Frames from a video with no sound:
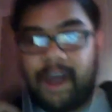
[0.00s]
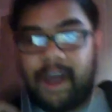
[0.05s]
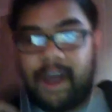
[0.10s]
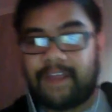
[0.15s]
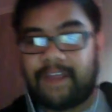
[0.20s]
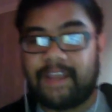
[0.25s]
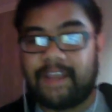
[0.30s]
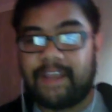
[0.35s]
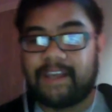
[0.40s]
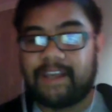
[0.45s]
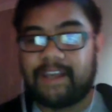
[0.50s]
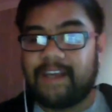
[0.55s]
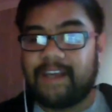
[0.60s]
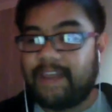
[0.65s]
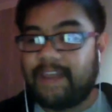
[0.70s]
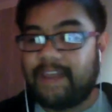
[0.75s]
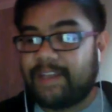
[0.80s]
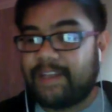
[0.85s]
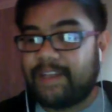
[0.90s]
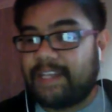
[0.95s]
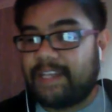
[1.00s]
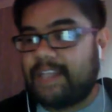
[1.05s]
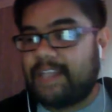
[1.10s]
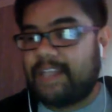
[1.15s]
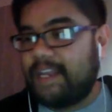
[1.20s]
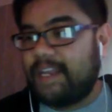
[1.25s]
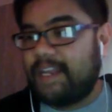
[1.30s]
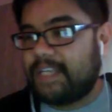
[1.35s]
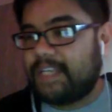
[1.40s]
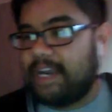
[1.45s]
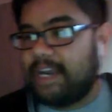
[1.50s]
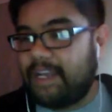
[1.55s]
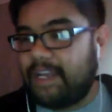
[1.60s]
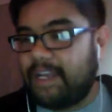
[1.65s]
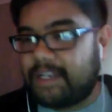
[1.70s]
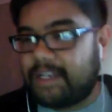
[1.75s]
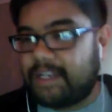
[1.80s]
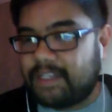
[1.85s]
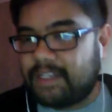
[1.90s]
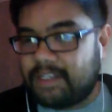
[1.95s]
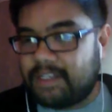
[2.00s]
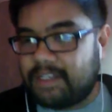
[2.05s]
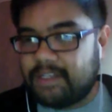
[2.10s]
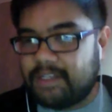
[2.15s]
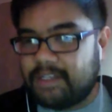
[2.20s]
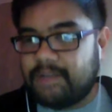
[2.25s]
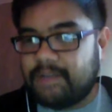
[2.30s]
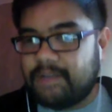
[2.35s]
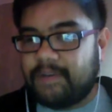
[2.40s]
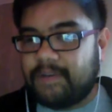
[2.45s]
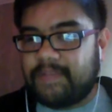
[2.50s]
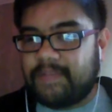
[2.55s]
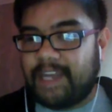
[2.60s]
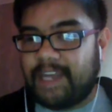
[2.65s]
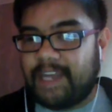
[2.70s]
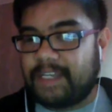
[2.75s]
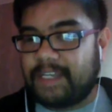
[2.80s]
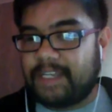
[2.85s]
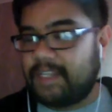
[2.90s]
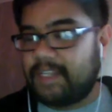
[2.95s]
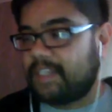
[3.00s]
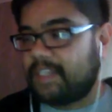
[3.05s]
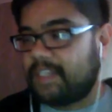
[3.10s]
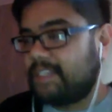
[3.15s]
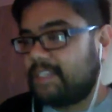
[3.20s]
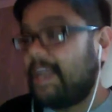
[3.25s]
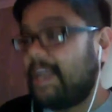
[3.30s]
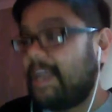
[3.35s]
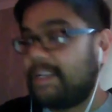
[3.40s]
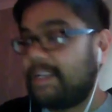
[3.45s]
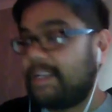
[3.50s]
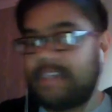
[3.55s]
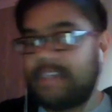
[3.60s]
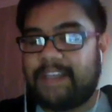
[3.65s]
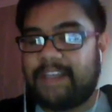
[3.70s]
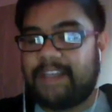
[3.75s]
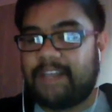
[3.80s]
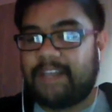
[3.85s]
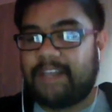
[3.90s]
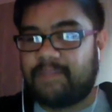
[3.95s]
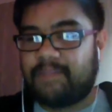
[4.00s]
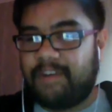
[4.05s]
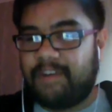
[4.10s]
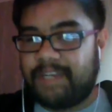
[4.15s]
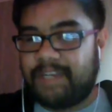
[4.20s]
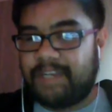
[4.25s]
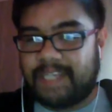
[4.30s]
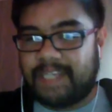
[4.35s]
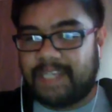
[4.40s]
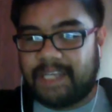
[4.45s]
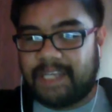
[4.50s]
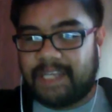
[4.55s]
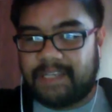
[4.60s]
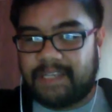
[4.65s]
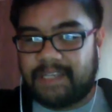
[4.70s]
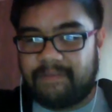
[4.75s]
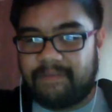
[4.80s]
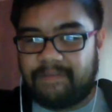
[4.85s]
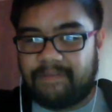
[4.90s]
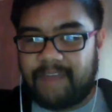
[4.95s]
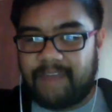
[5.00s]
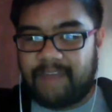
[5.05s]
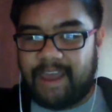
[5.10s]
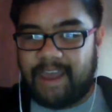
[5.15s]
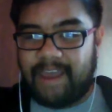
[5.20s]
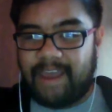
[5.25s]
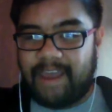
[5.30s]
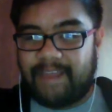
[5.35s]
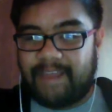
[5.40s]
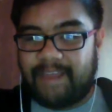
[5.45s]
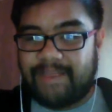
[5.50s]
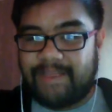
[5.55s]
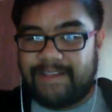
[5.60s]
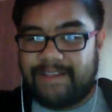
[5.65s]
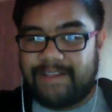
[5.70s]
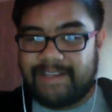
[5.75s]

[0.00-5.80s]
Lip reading: I think that is kind of like that sounds very decisive, and